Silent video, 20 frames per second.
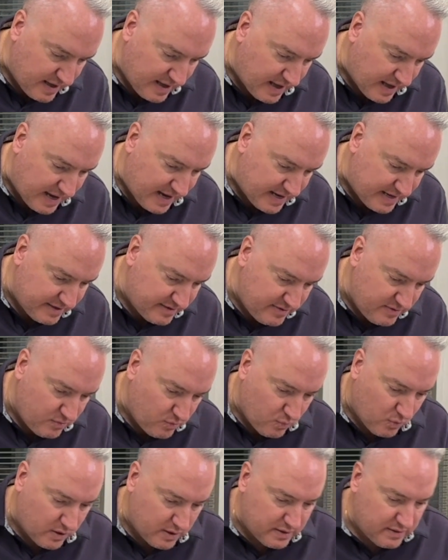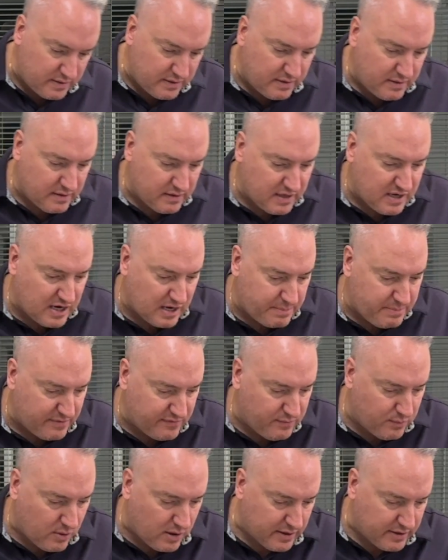add 1 cup
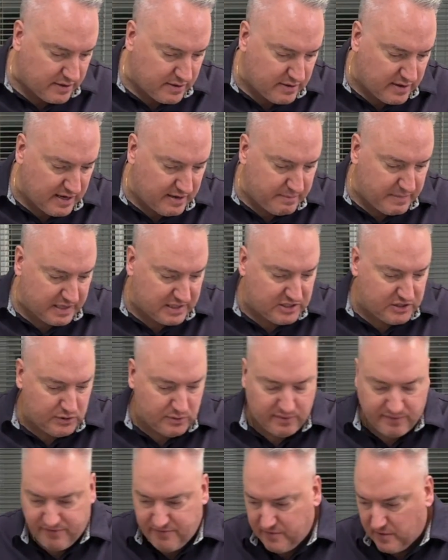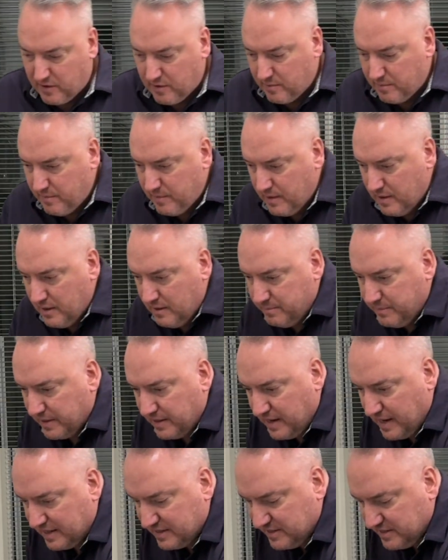of water and mix to a firm but
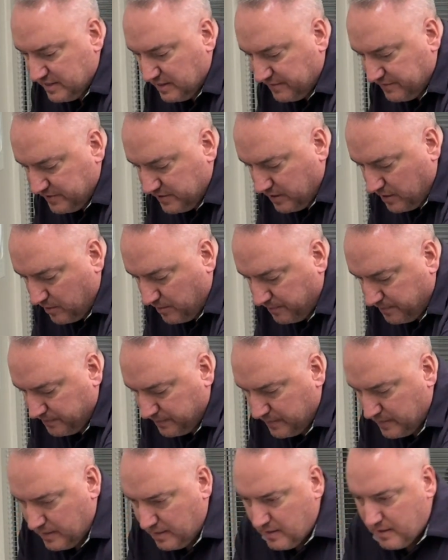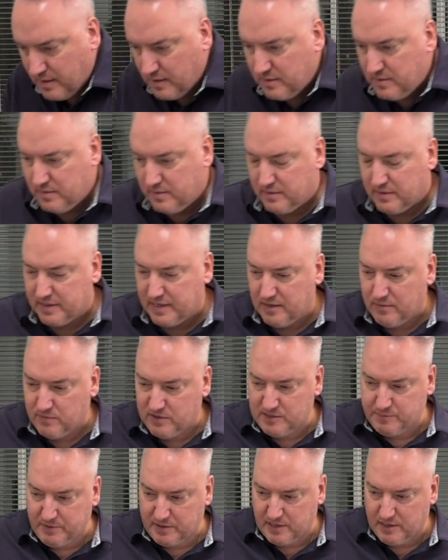not stiff dough. And again, we're
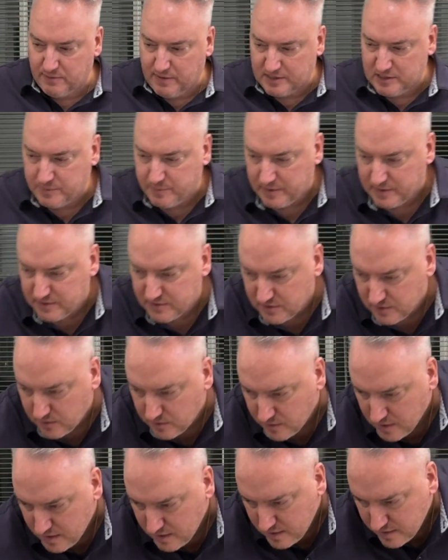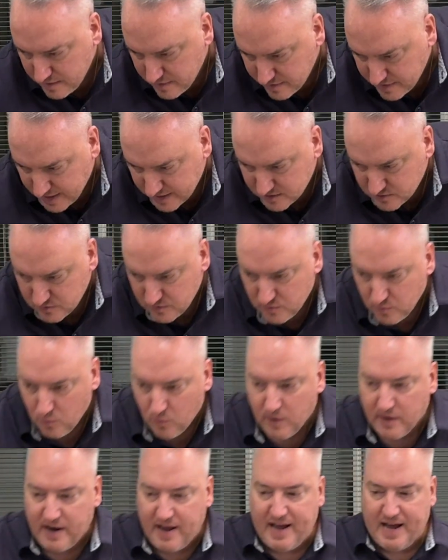splitting the recipe, so that's
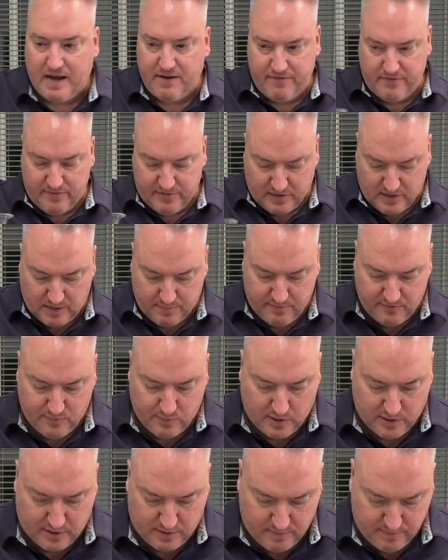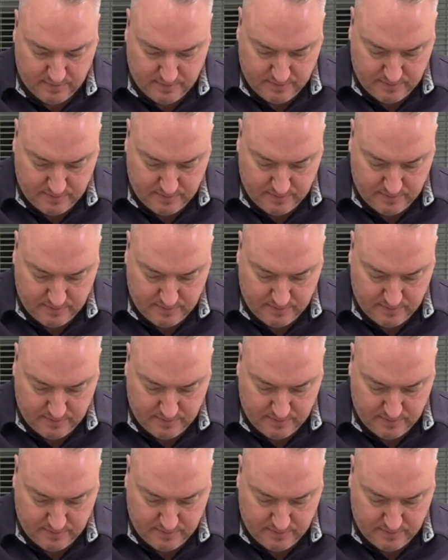1/2 of a cup of water.